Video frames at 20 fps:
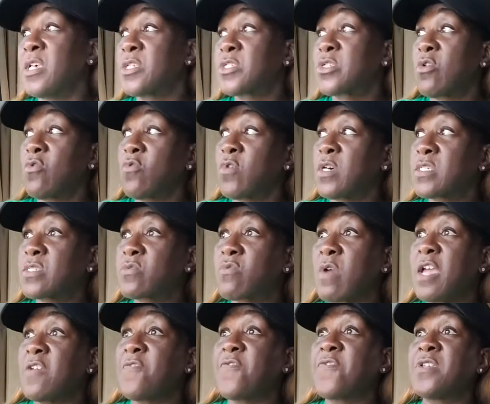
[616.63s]
So what's
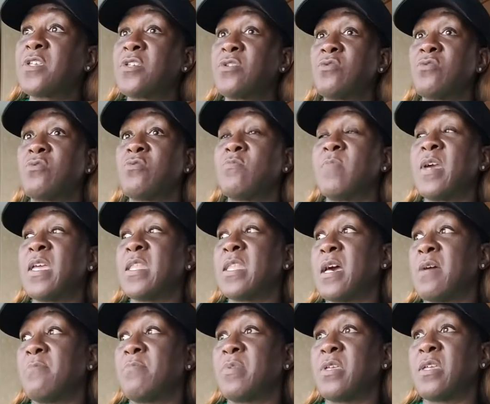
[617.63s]
right for you may
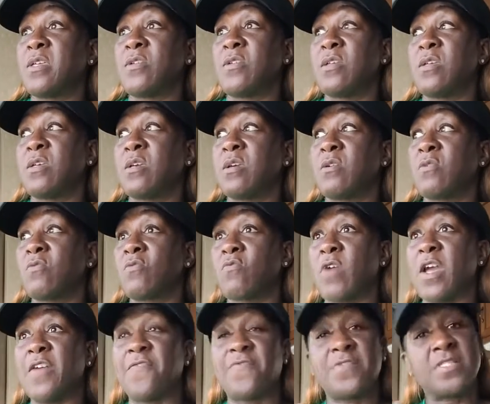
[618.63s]
not be
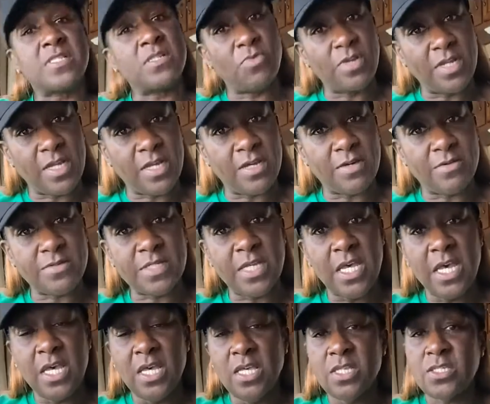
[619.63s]
right for someone else.
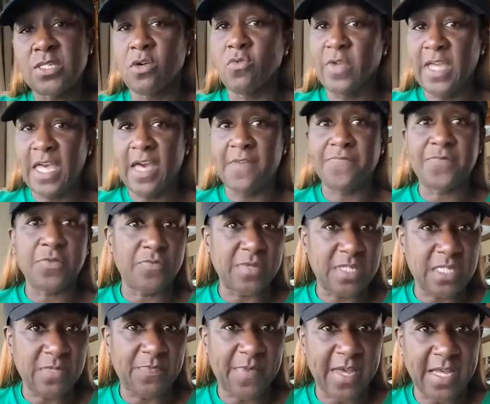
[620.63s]
So we have to
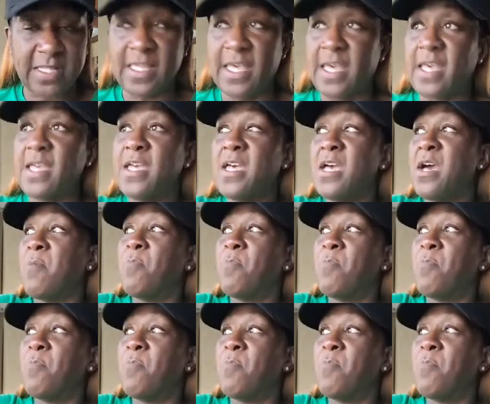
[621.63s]
respect that.